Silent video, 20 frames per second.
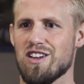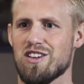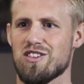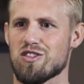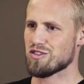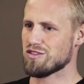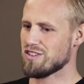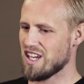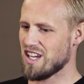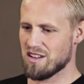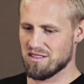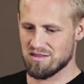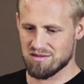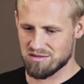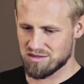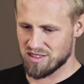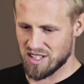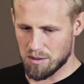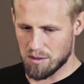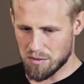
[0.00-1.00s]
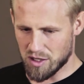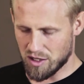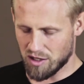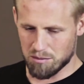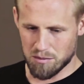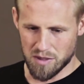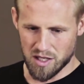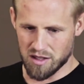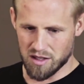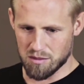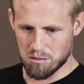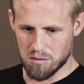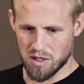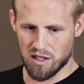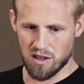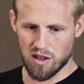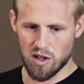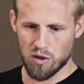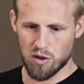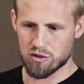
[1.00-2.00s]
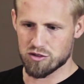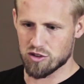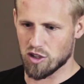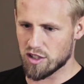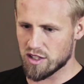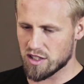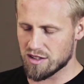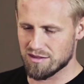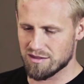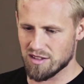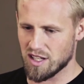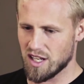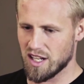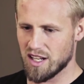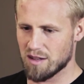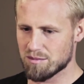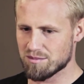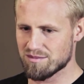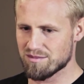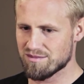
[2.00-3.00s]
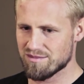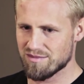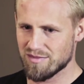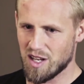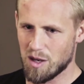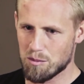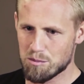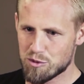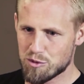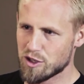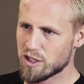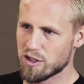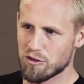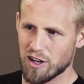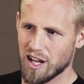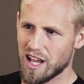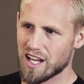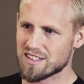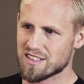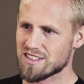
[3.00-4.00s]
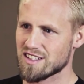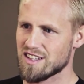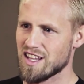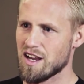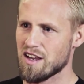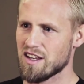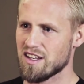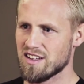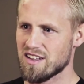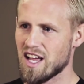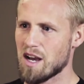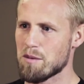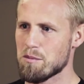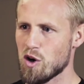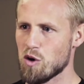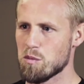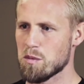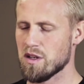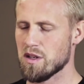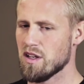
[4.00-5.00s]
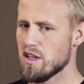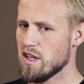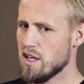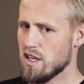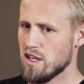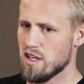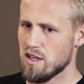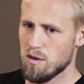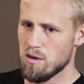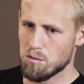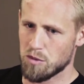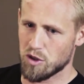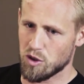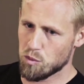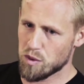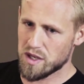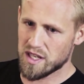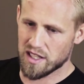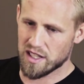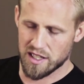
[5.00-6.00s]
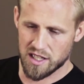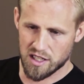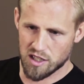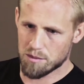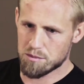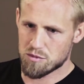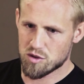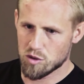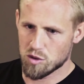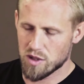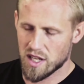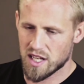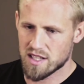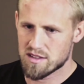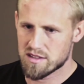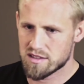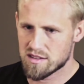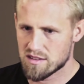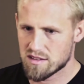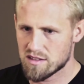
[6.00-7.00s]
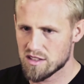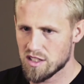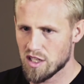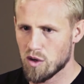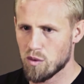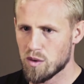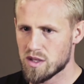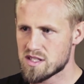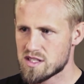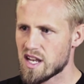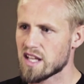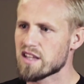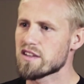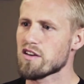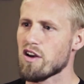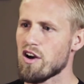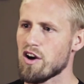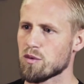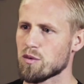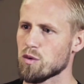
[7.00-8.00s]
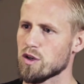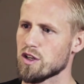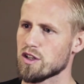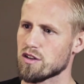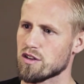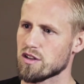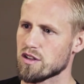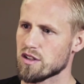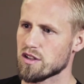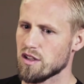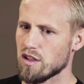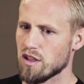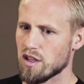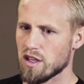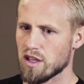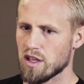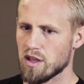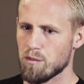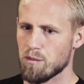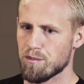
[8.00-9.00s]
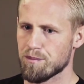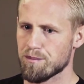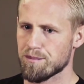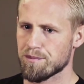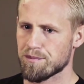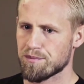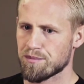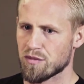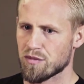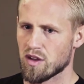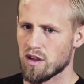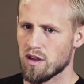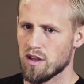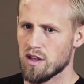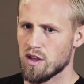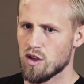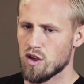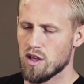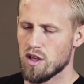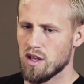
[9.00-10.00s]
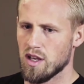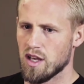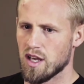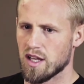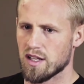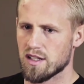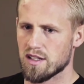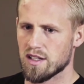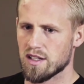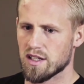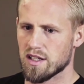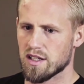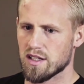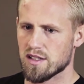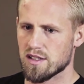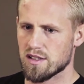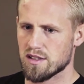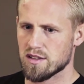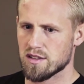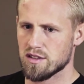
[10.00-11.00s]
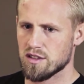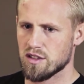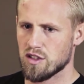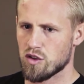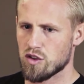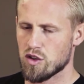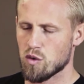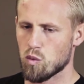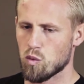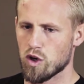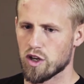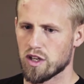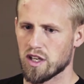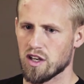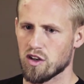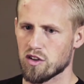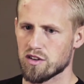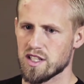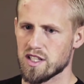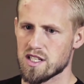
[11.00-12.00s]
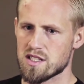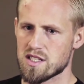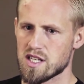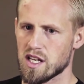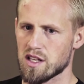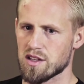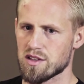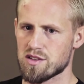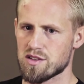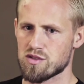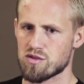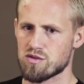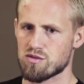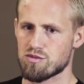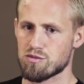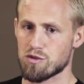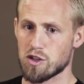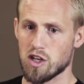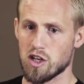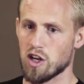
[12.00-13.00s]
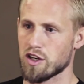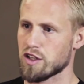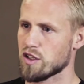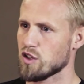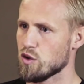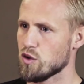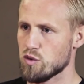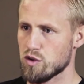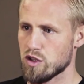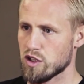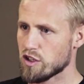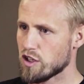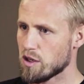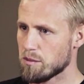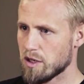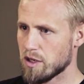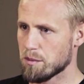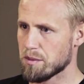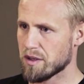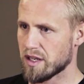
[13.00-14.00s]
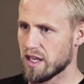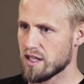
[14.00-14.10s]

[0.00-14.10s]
just get get my, my, my clothes on, and, and I'm I'm pretty relaxed in that in that moment. But the week leading up to that's you know intense hard work, um, and uh, you know you're working on details regarding who you're coming up